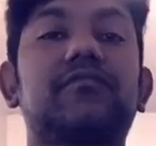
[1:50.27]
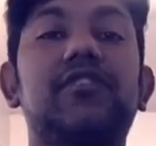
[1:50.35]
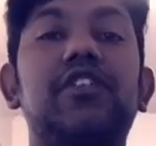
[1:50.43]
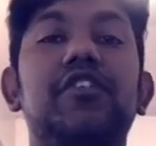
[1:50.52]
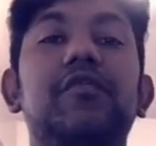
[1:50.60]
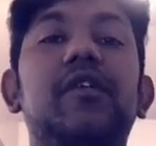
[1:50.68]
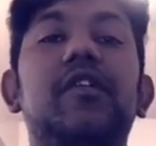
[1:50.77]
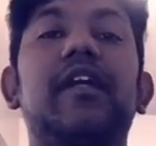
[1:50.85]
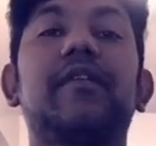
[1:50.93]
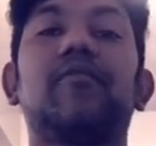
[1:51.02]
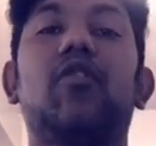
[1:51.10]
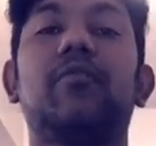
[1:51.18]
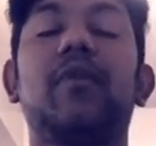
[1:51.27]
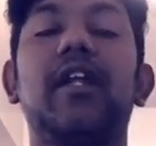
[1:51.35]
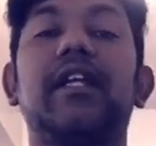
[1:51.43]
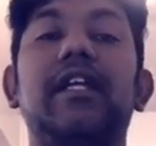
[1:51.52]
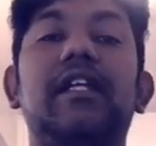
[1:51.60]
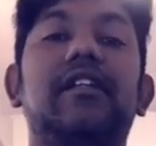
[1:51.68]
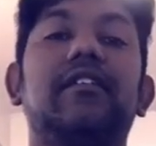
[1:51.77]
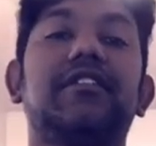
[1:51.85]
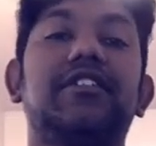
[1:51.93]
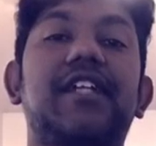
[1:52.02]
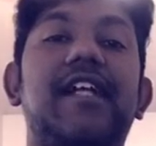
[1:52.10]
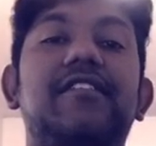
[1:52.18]
you will get more money. The
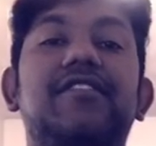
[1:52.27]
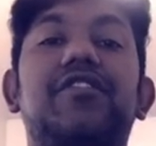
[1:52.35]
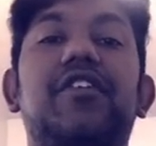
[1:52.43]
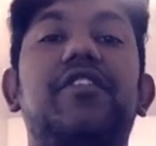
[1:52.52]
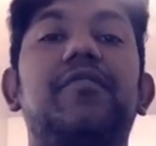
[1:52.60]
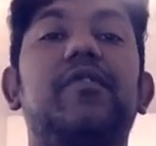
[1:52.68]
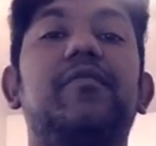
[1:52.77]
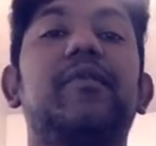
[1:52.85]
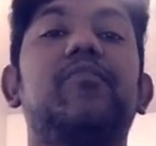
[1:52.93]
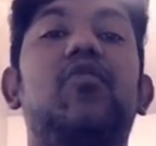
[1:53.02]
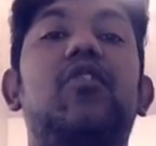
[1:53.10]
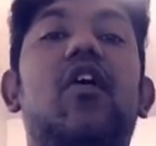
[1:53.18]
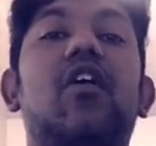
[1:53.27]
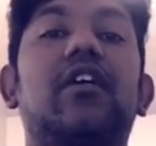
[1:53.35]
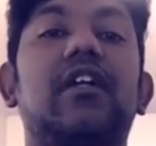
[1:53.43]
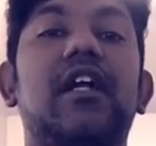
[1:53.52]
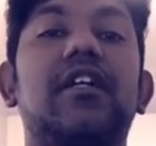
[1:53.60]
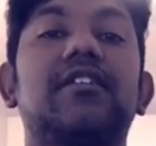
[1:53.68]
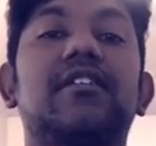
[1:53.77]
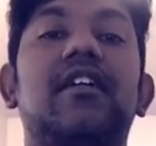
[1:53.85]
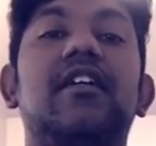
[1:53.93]
chances are you will be more organized.